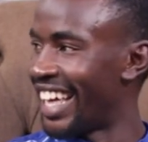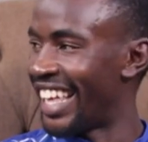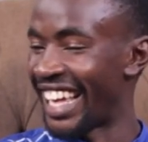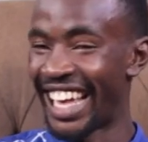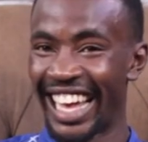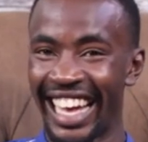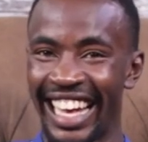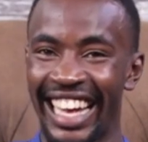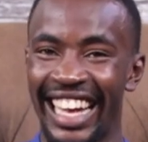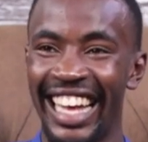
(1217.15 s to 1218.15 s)

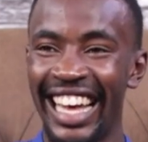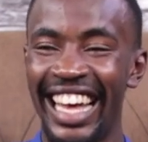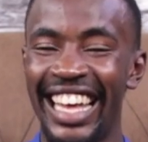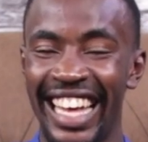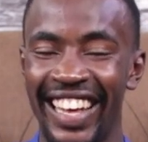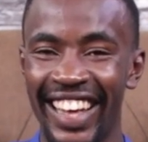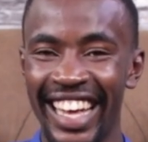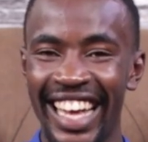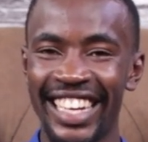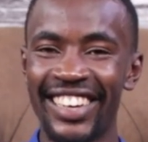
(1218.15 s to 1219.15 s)
it
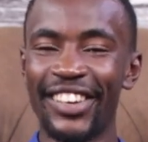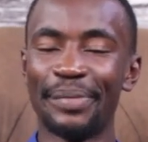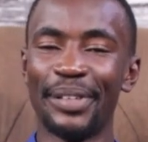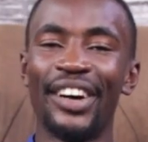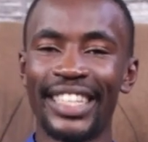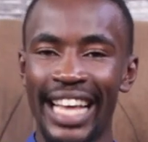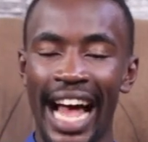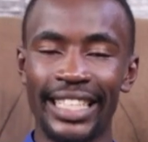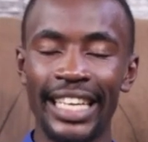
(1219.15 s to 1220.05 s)
goes beyond that.